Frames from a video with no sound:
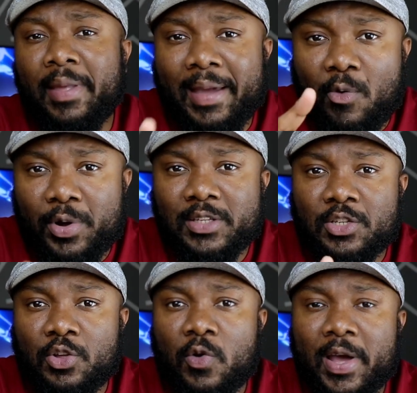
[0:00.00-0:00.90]
thing I wanted
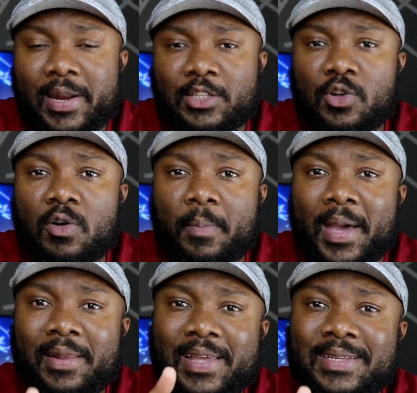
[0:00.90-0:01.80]
to go ahead and talk
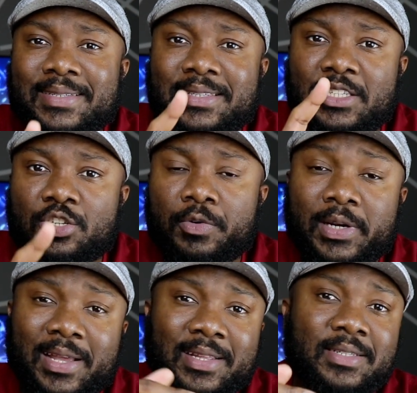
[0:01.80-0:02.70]
about is the
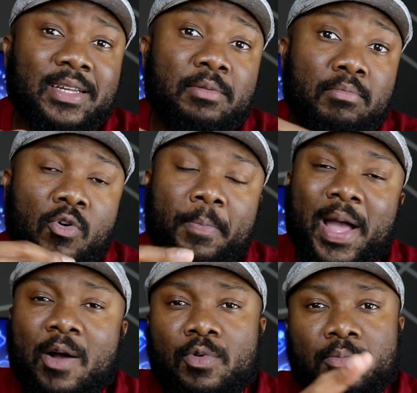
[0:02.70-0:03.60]
screen. Now, they said more
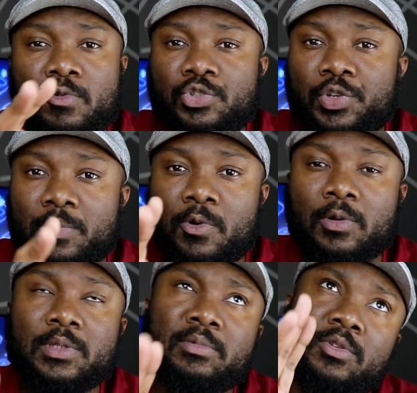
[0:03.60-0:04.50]
power, more screen,
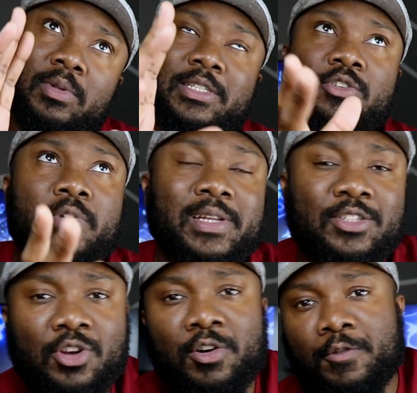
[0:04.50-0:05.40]
more. So let's go ahead and
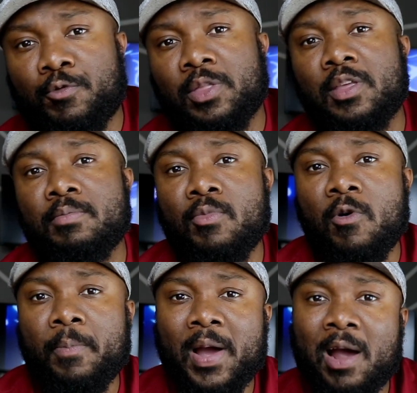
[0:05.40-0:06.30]
start off with the
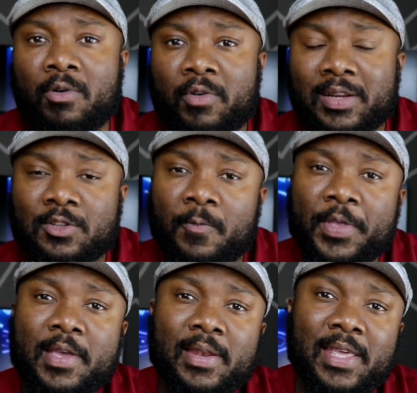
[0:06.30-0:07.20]
more power, right? So
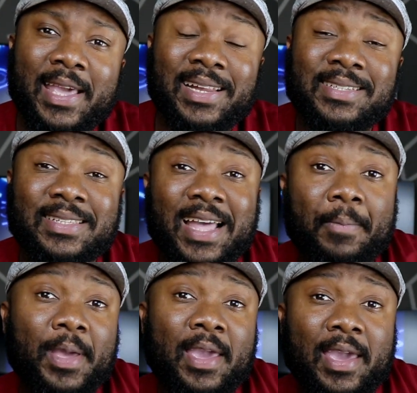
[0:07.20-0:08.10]
the Galaxy
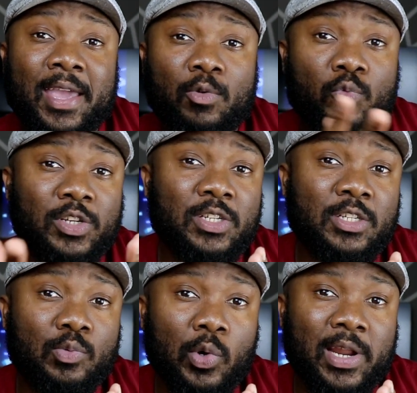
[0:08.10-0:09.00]
Tab A7, which
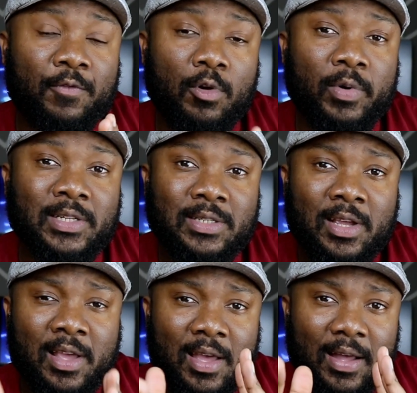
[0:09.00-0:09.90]
is what I've always
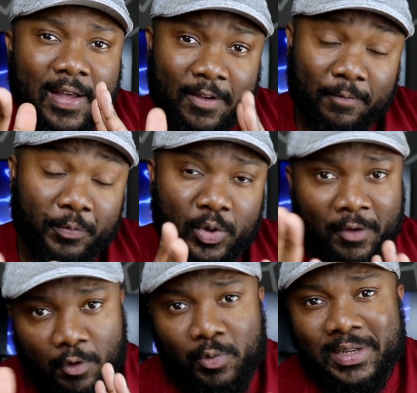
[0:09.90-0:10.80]

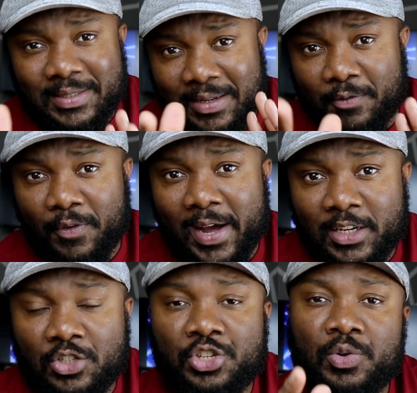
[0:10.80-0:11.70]

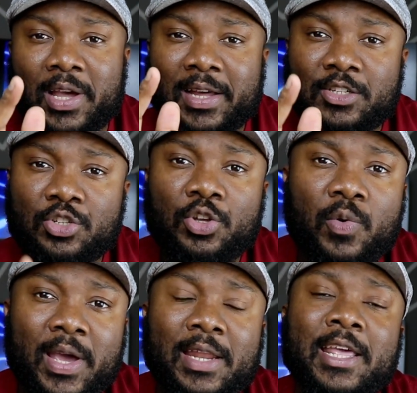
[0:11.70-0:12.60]
advised you guys to
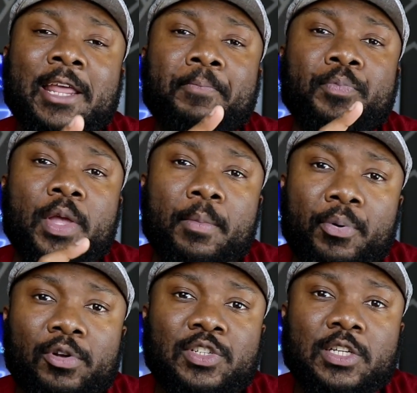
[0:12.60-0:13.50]
go ahead and
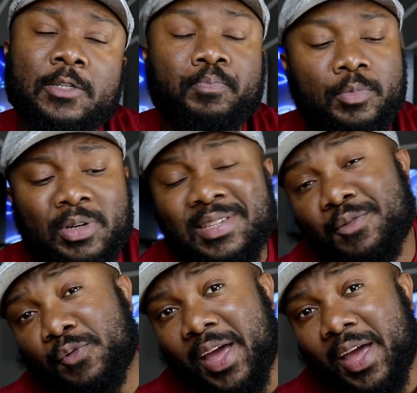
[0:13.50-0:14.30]
purchase because of